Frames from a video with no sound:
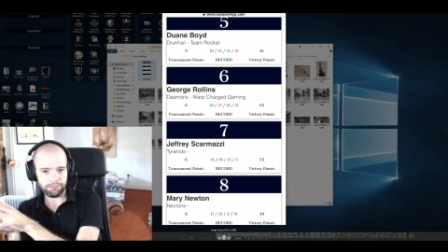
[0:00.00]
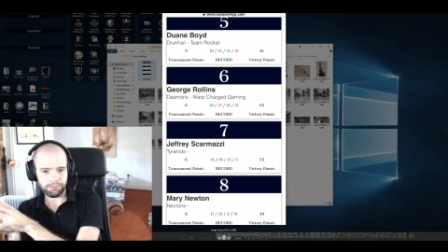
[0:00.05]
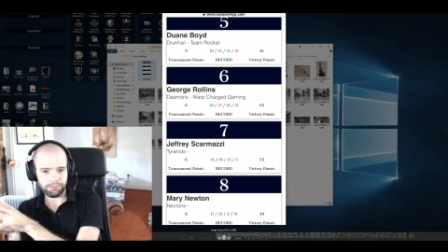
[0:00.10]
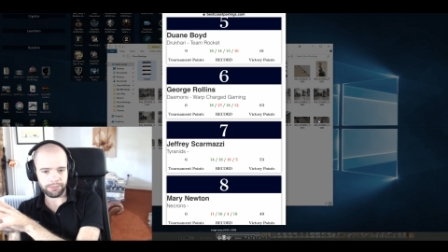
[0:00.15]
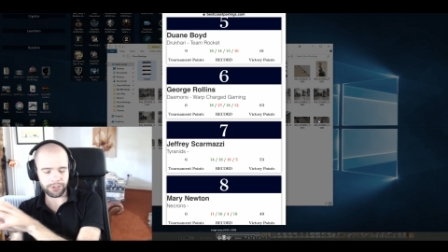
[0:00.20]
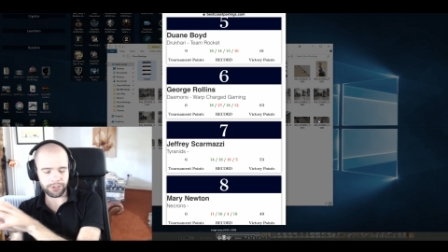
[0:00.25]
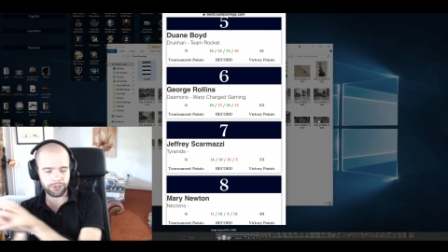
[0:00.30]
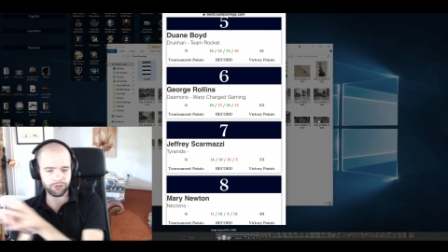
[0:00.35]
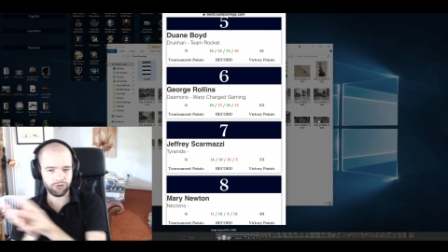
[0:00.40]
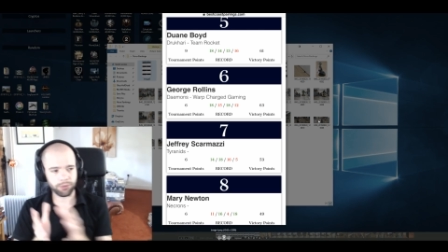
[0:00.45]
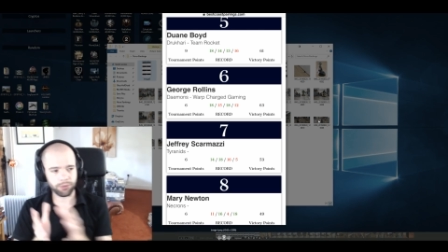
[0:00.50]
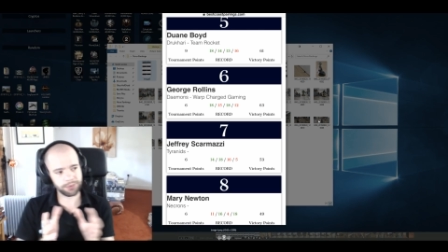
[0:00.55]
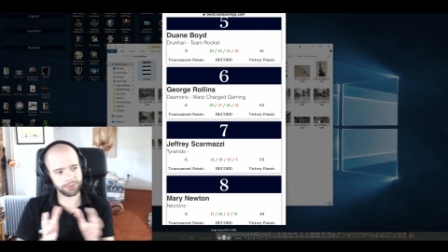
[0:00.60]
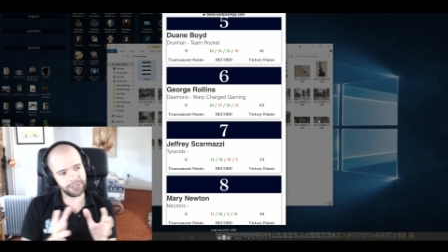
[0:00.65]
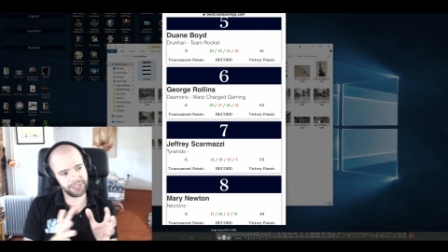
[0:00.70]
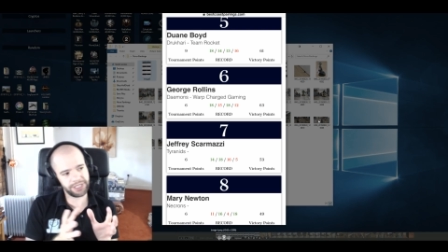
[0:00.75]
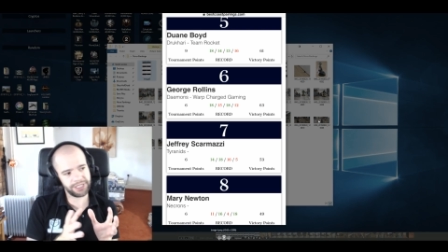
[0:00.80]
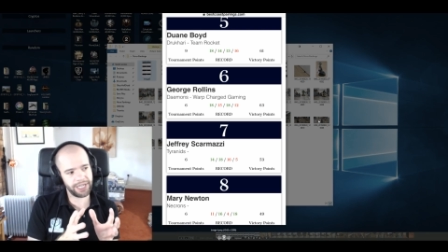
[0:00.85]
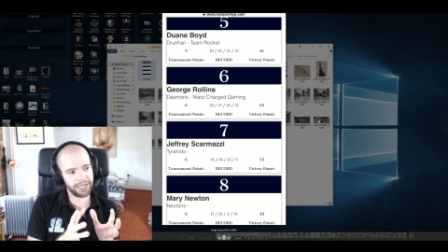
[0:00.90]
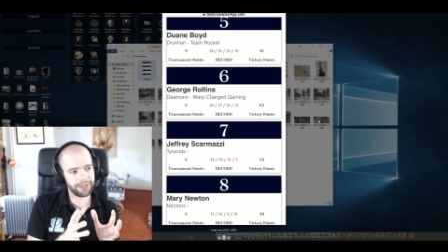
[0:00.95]
He's dropped to
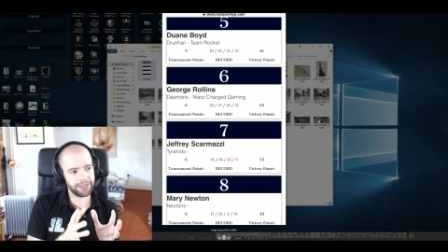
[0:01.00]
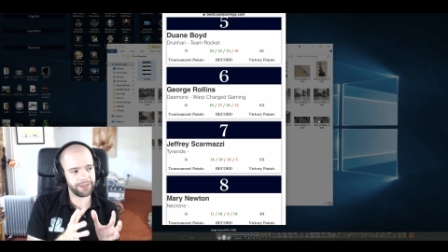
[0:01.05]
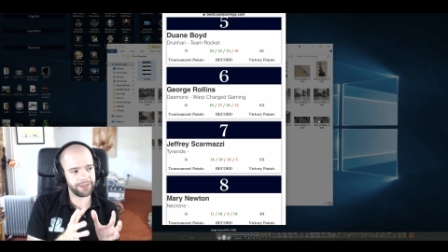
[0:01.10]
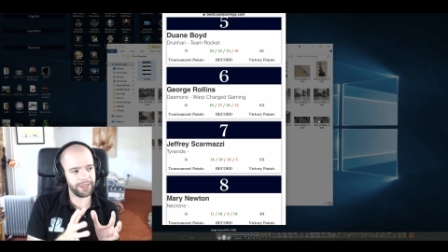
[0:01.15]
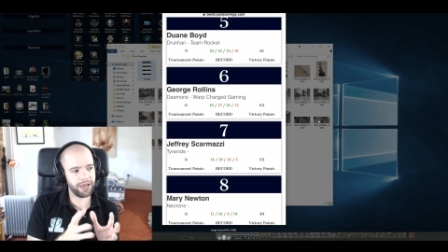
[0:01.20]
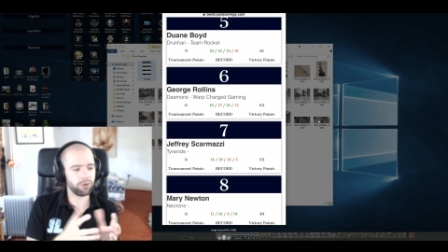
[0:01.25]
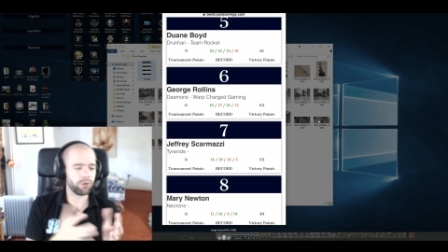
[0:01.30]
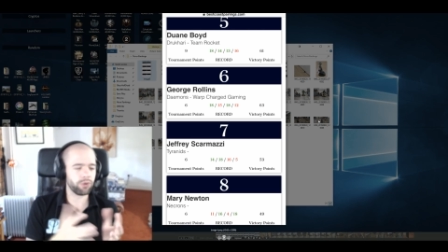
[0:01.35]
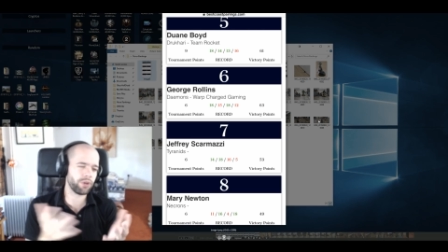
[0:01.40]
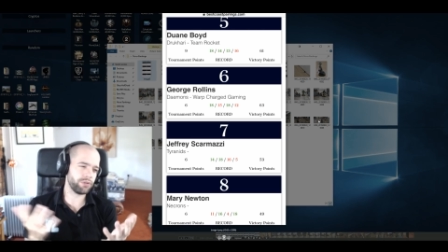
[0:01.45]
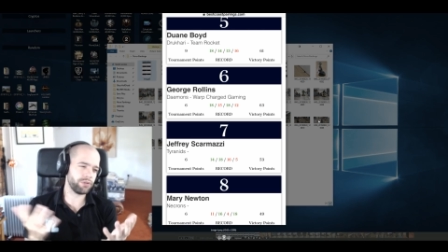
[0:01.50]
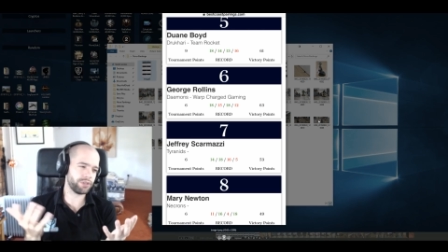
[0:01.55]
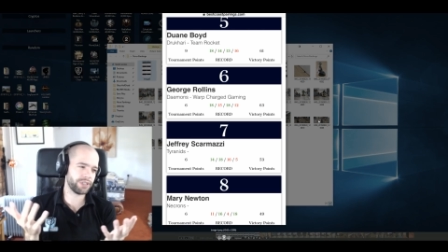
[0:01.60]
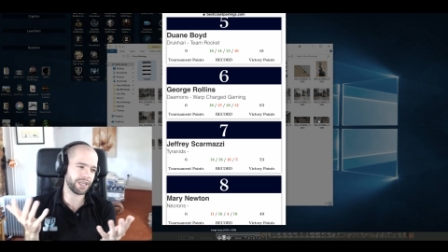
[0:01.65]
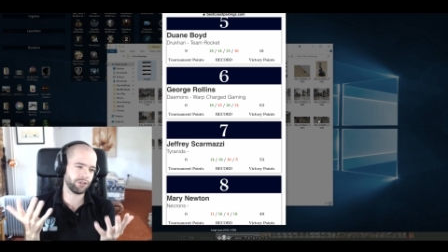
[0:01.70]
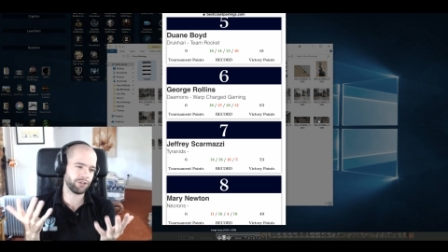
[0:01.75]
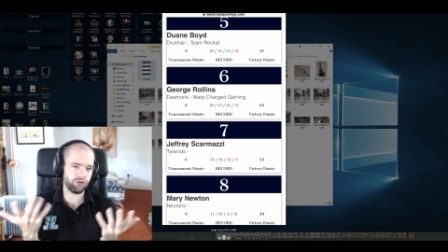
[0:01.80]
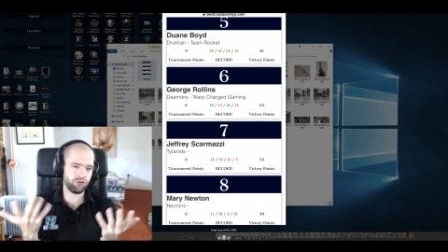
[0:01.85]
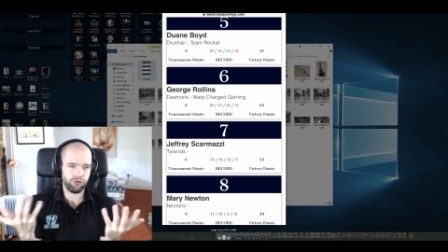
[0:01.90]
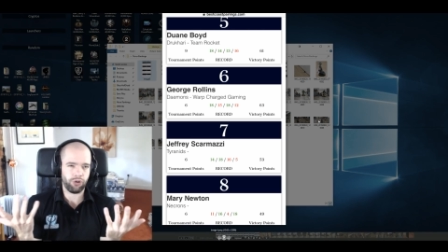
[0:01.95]
sixth now, although
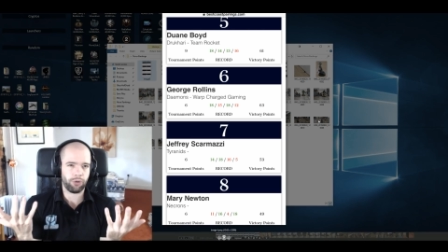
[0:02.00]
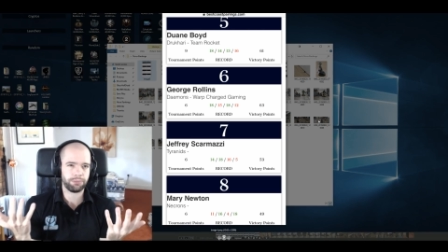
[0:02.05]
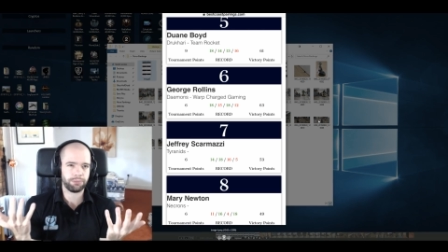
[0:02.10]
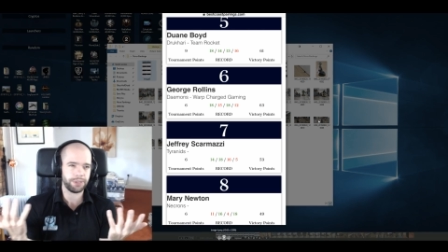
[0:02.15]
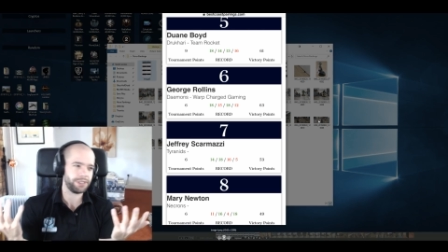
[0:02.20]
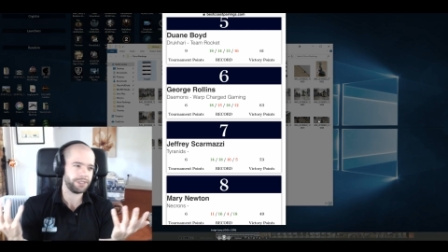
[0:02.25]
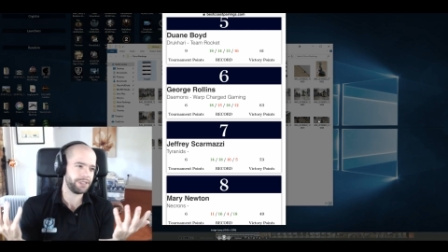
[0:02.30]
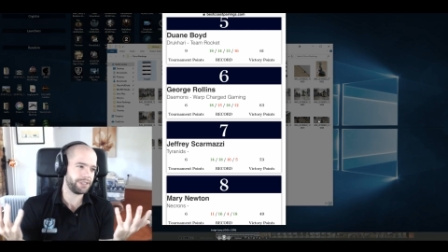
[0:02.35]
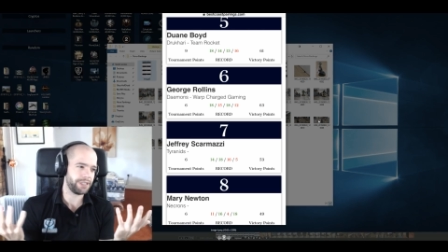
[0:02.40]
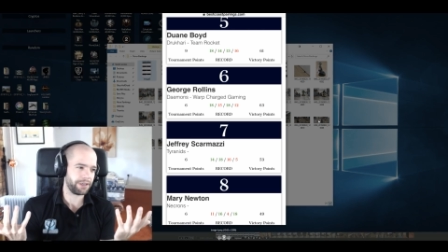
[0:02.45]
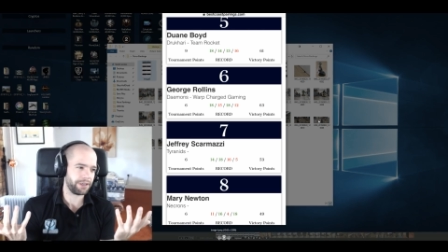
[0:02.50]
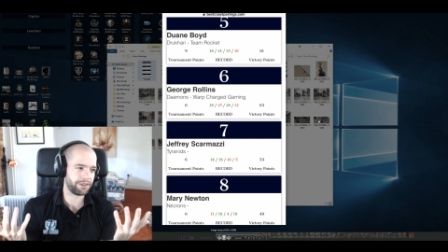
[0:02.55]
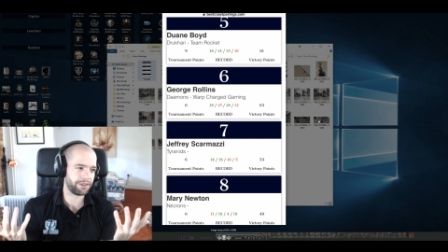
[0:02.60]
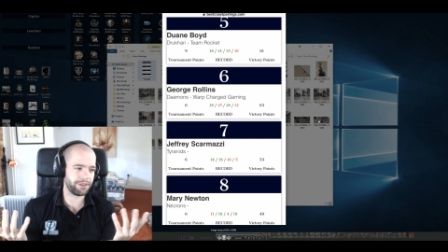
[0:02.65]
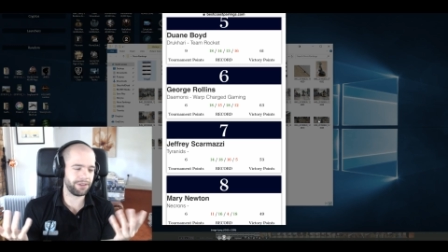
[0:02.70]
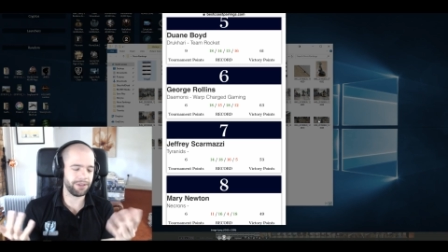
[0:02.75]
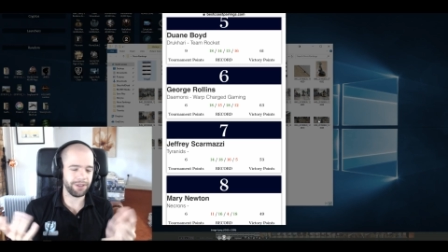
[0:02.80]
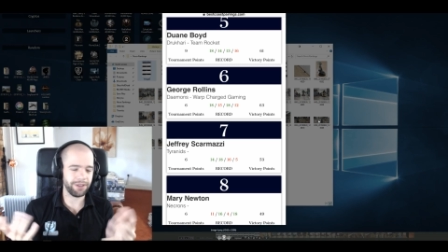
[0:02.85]
saying dropped to sixth,